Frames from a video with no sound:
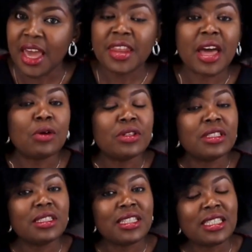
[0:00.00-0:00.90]
Now,
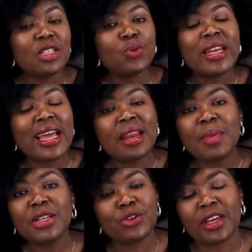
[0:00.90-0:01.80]
this is one
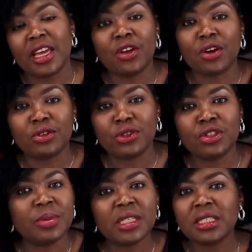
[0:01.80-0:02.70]
element you cannot
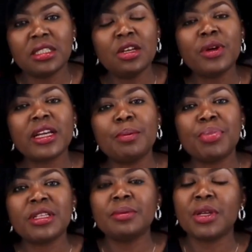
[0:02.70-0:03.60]
control because no one can
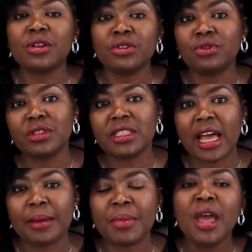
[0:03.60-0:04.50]
possibly control
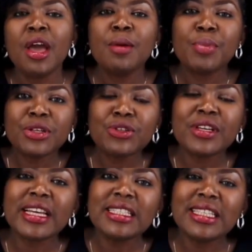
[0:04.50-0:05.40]
time. But
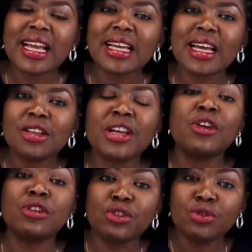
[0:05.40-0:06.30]
you can
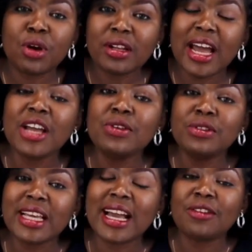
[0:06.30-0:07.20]
control how you
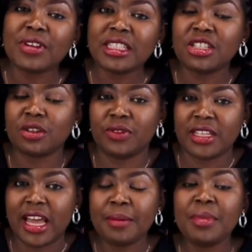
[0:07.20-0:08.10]
take advantage of
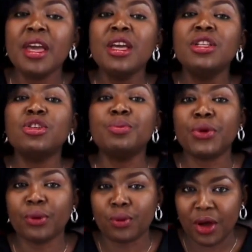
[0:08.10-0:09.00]
time to
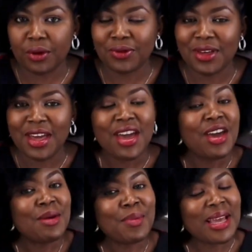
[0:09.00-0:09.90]
build wealth.
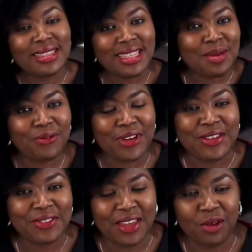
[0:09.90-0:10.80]
My tip for
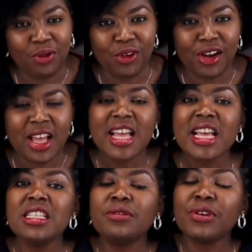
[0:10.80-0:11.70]
you, therefore,
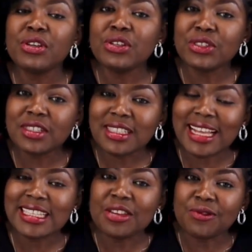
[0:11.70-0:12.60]
is for you to
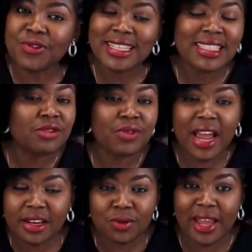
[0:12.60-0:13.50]
start investing
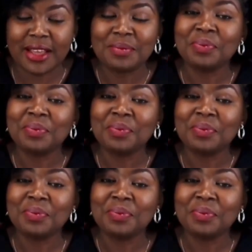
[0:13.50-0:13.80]
right away,